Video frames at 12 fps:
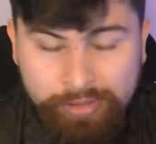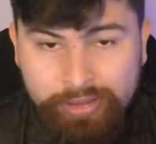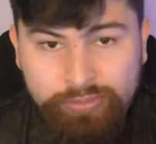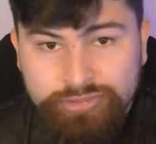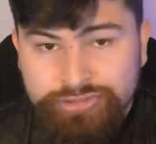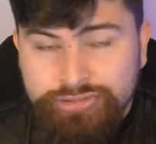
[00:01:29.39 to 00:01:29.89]
It
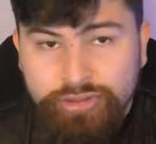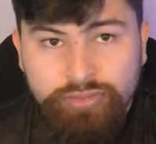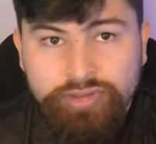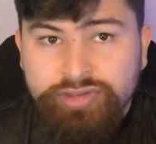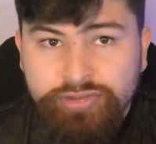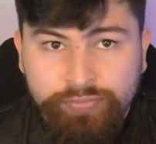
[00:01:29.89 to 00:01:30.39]
was so
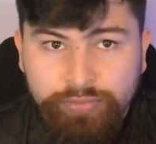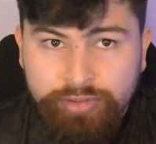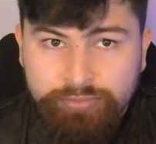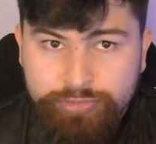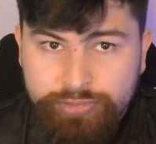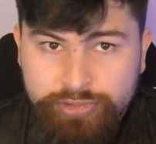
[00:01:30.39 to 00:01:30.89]
easy for
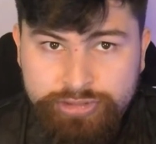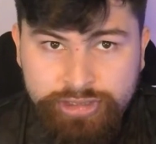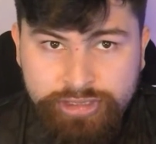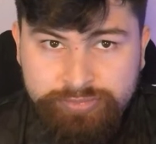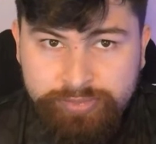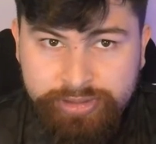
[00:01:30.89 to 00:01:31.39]
him to
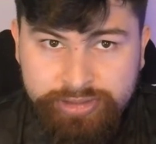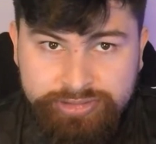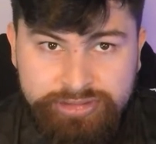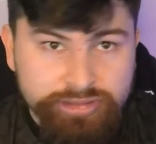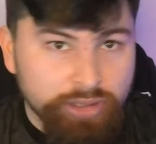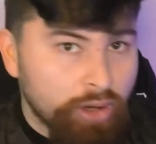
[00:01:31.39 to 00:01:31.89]
adjust because
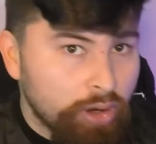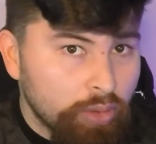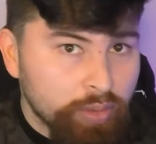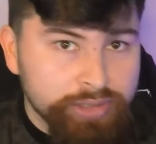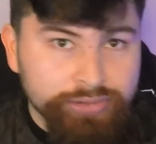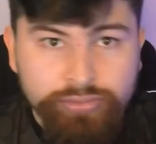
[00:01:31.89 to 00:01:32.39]
he's
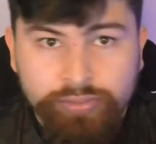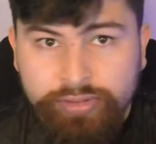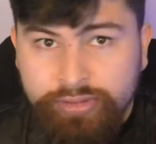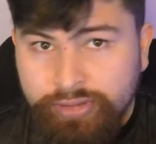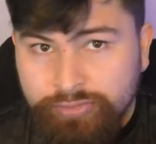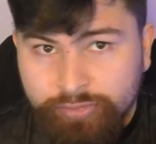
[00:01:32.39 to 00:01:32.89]
always doing
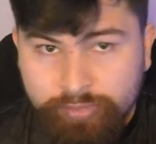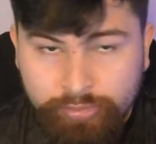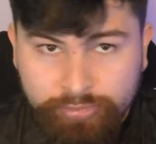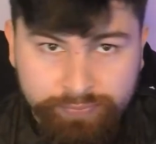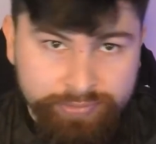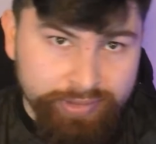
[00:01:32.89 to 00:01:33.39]
things with
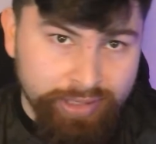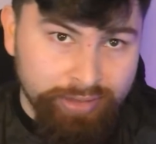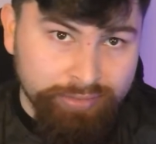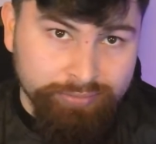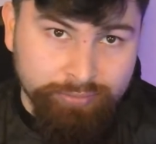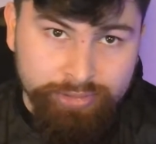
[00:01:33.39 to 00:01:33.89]
both of his
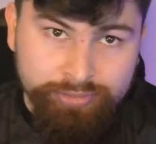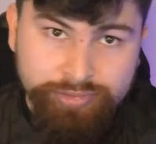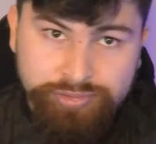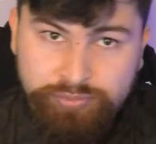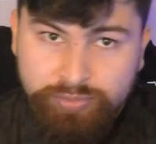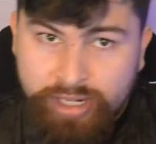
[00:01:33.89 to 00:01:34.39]
hands, whether
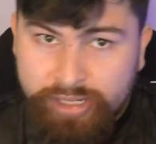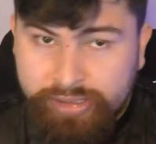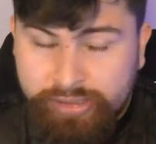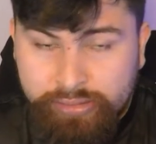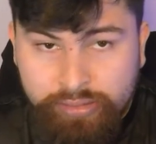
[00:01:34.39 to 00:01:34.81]
it's riding,